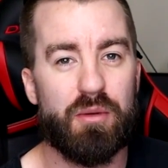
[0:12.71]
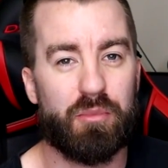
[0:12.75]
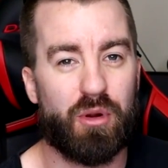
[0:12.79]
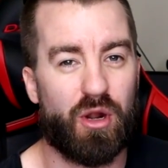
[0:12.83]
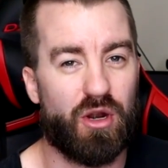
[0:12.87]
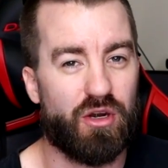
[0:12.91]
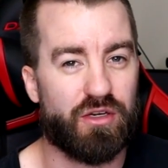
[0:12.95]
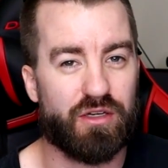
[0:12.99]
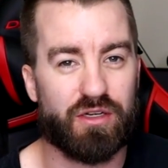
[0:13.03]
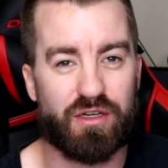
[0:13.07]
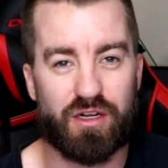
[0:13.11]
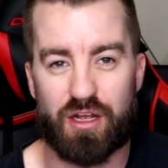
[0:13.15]

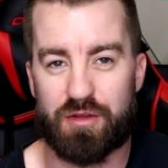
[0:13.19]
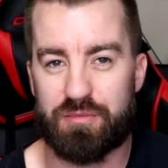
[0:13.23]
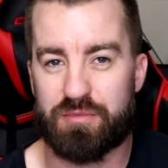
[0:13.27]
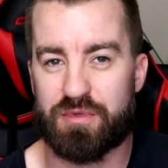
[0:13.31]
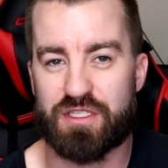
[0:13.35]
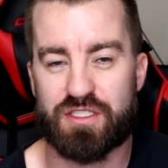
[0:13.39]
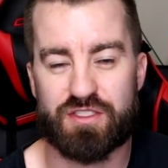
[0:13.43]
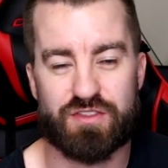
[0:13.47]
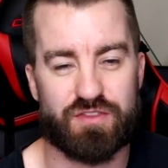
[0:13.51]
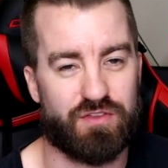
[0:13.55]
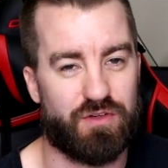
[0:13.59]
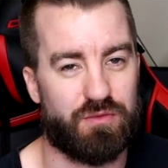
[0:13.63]
partner
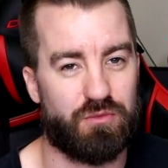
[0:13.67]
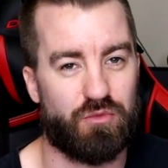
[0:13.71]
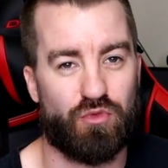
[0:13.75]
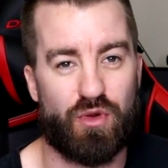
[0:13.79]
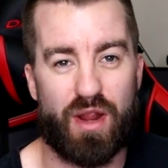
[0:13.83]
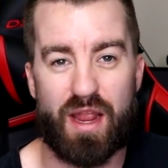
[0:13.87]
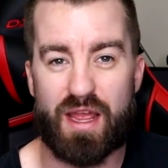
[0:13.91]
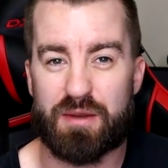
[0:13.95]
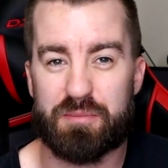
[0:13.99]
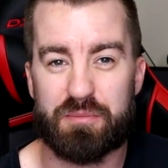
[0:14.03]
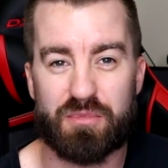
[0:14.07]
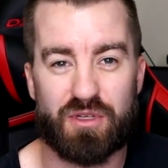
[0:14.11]
companies, from
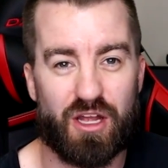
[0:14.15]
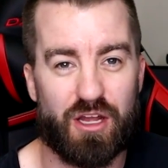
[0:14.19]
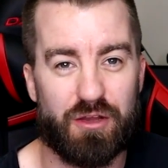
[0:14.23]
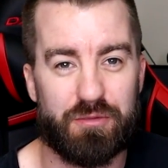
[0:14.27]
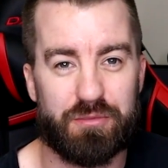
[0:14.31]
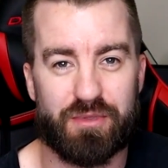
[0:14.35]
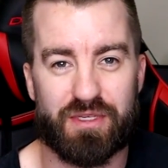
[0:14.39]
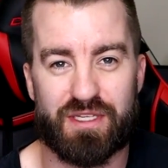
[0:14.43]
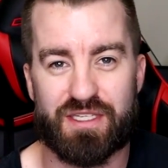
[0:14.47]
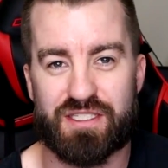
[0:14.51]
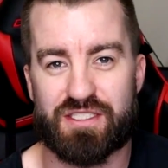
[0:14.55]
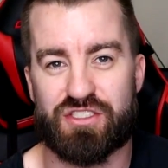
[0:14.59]
random
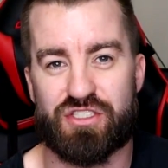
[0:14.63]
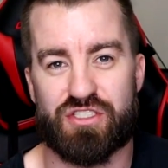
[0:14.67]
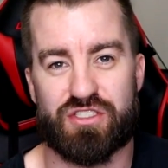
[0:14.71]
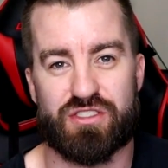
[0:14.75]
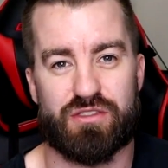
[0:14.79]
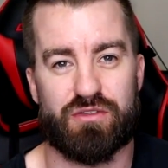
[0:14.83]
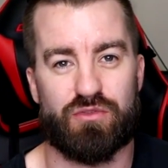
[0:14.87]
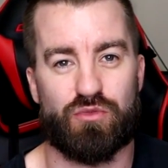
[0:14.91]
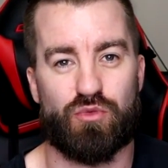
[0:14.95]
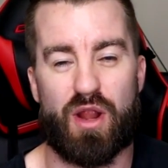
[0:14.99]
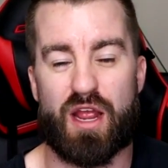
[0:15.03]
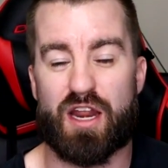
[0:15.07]
companies,
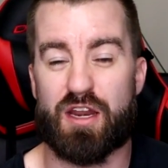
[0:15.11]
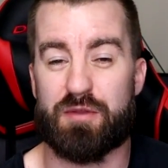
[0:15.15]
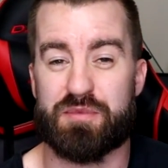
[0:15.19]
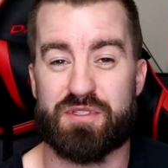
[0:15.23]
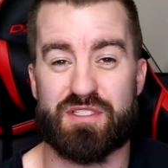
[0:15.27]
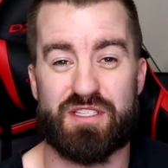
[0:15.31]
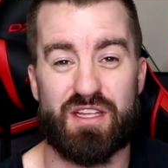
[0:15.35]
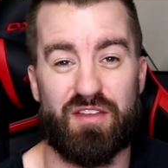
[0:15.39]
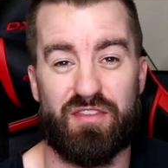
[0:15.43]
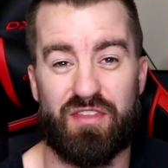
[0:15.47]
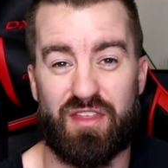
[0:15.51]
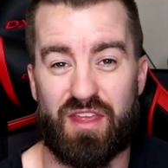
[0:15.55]
just random
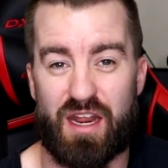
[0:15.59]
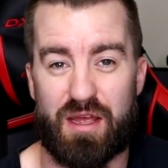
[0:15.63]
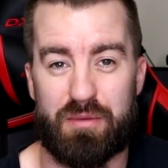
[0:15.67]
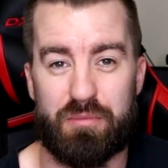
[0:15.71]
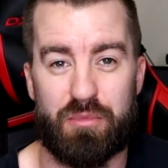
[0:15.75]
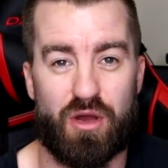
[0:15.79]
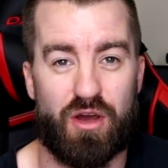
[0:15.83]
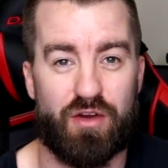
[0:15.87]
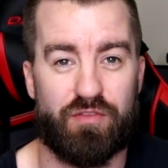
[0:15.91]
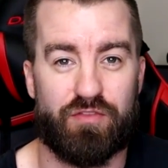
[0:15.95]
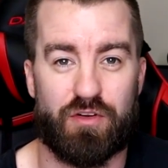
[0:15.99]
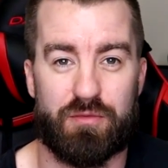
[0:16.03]
stuff that I
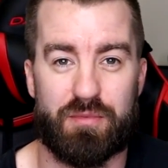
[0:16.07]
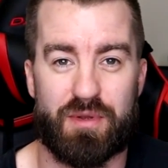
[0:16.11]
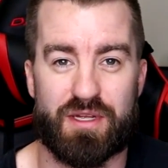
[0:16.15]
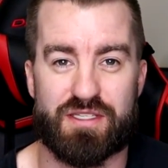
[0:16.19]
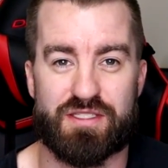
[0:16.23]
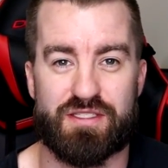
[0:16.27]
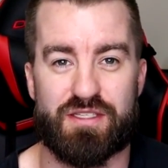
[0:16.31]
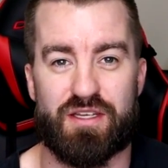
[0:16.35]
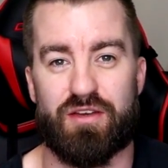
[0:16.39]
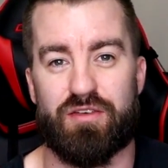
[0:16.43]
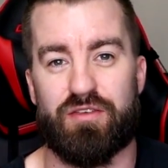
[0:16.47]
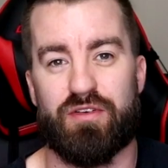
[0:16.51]
bought for
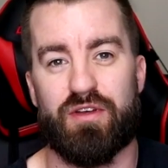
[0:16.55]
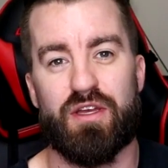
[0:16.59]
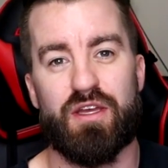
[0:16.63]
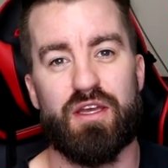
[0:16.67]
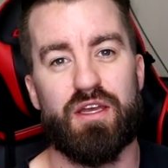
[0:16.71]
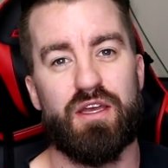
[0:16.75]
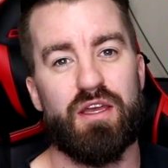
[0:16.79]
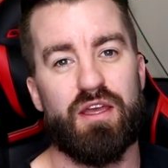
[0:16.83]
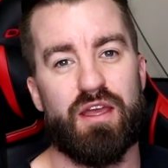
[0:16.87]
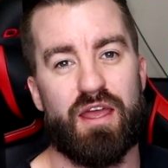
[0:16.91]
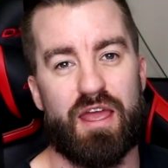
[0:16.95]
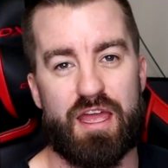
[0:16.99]
myself
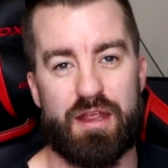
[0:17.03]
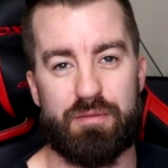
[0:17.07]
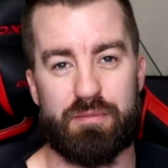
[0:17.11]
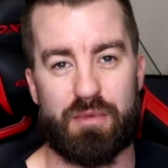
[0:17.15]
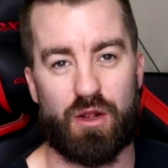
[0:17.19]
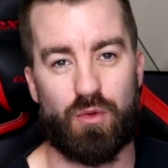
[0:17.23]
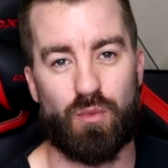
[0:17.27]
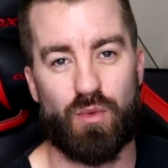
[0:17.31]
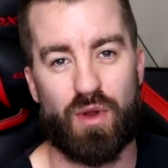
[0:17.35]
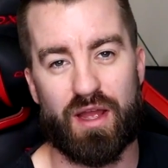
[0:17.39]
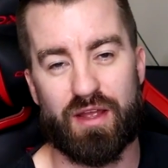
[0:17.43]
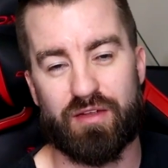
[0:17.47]
and
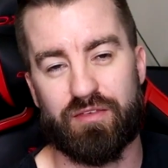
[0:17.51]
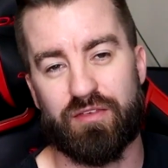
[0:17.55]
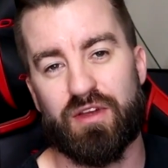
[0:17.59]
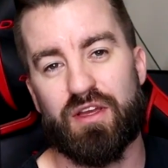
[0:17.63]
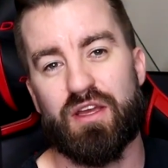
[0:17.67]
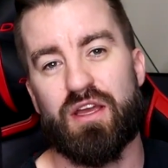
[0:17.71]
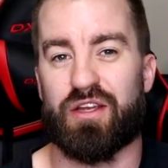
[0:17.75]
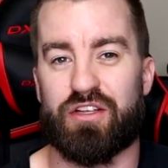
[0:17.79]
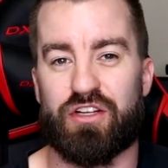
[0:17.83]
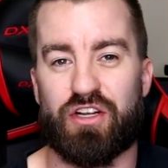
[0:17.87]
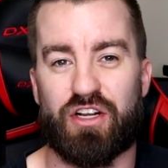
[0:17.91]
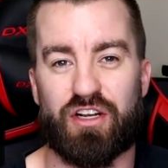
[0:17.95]
my wife.
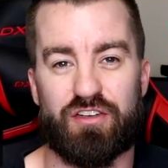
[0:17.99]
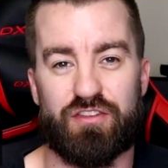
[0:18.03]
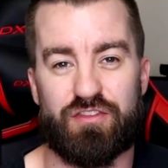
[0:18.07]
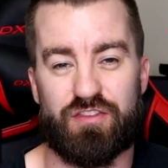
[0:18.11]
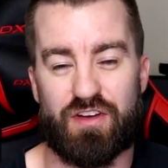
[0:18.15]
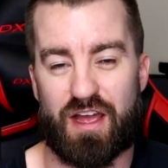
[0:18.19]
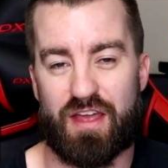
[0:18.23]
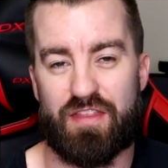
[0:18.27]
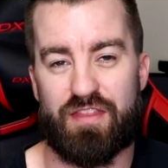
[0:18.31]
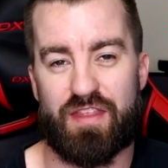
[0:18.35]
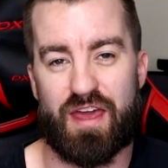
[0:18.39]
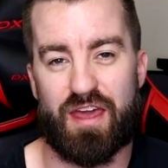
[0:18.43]
You're going to
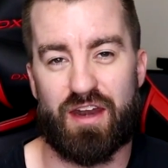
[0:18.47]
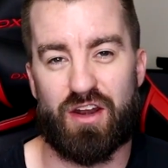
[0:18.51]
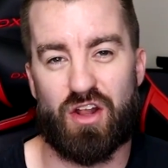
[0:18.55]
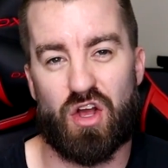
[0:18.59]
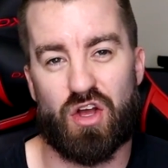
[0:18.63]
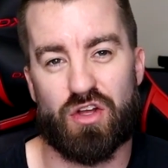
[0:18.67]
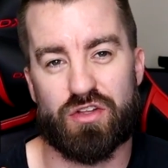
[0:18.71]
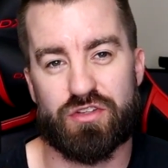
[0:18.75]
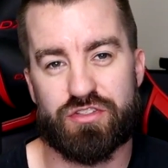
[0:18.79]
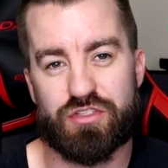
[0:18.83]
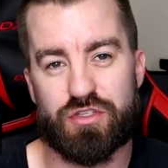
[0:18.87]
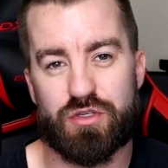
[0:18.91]
find that
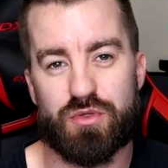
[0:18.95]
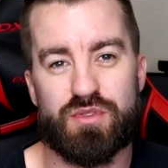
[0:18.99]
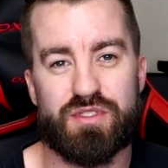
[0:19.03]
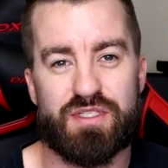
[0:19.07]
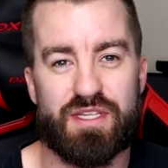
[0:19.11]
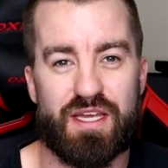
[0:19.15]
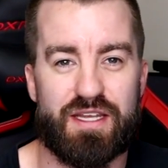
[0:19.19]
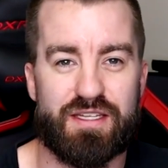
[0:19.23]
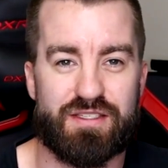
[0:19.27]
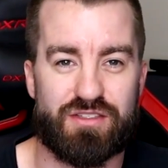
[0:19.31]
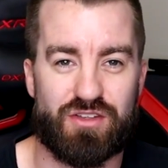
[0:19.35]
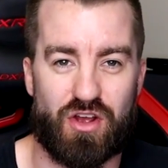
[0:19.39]
on
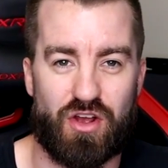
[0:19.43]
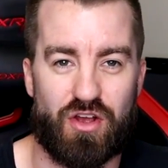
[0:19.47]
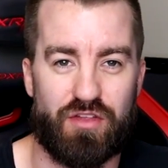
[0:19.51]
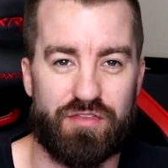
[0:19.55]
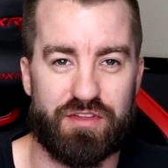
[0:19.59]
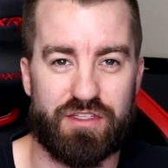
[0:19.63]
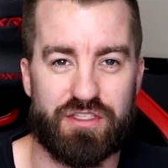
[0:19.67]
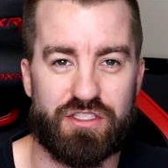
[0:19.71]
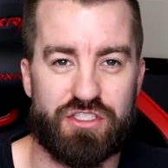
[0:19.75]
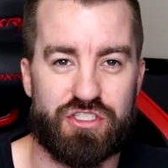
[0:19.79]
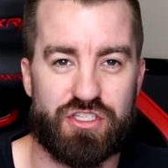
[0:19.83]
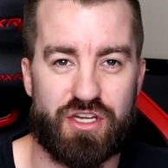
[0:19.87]
Tuesdays on
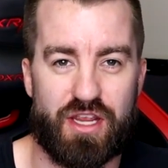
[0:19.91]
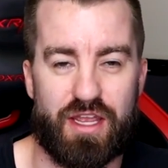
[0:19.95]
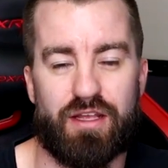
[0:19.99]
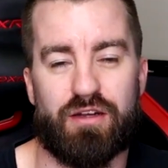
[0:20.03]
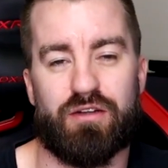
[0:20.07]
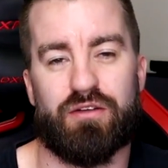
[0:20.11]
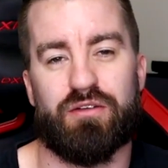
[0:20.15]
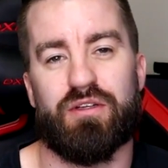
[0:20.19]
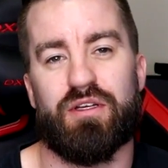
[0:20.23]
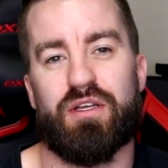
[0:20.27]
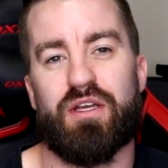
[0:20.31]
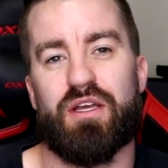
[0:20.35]
this
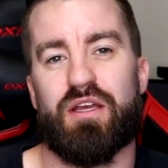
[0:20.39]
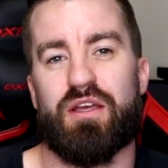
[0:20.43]
channel.